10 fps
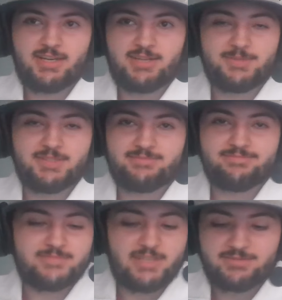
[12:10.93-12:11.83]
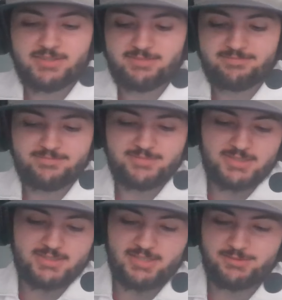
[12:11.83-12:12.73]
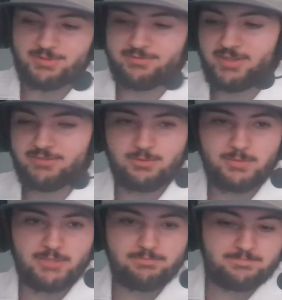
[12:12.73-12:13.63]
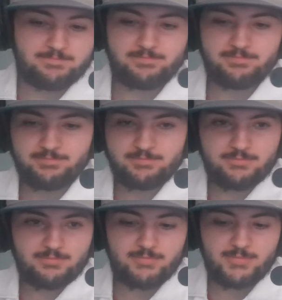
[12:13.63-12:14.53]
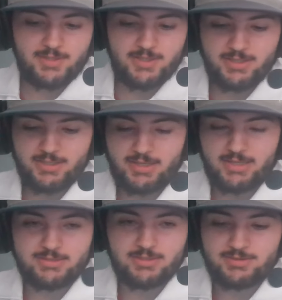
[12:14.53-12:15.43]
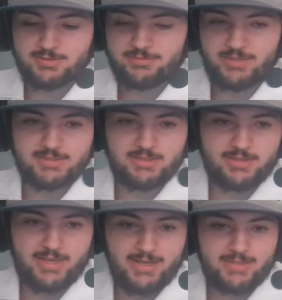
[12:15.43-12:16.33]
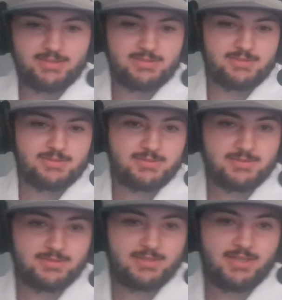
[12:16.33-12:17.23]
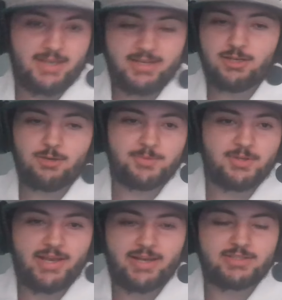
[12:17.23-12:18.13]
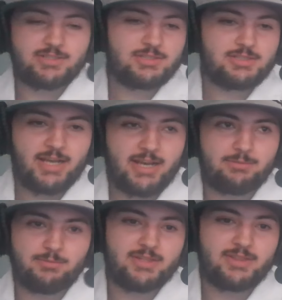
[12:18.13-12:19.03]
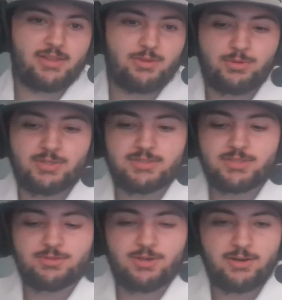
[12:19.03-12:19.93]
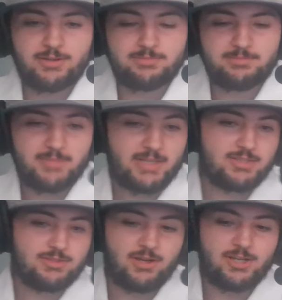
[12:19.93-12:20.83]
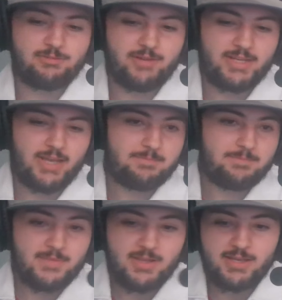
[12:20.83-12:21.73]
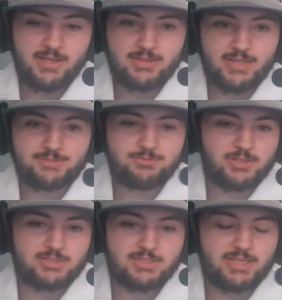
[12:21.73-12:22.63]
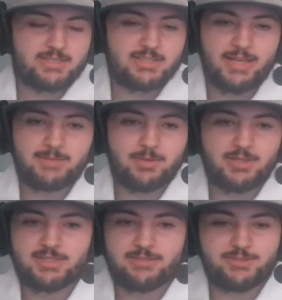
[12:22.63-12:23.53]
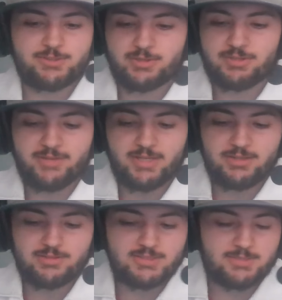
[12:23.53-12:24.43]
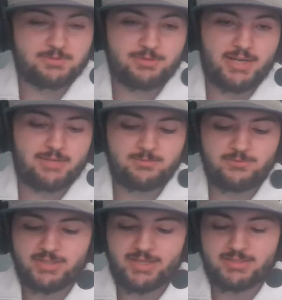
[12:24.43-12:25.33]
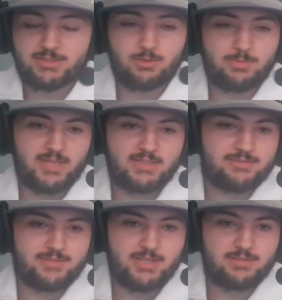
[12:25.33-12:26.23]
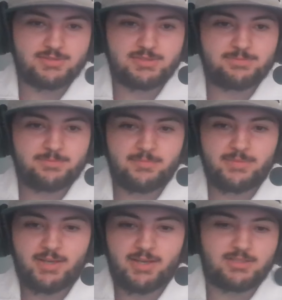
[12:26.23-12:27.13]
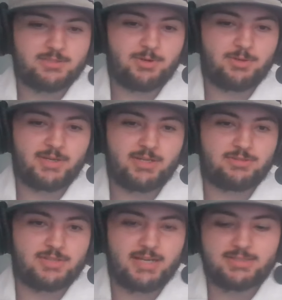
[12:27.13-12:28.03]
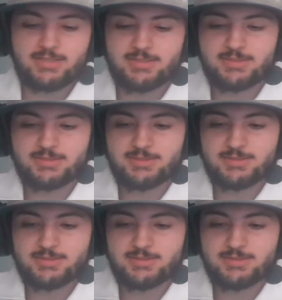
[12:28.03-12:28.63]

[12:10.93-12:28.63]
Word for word: I mean, definitely successful event for me. Got tons of XL candies, and I hope you had a good time with your Lucario, Mega Lucario Day. Thanks for watching. Hit the like button if you enjoyed the video. Subscribe for daily Go Valley videos and other Pokemon Go content.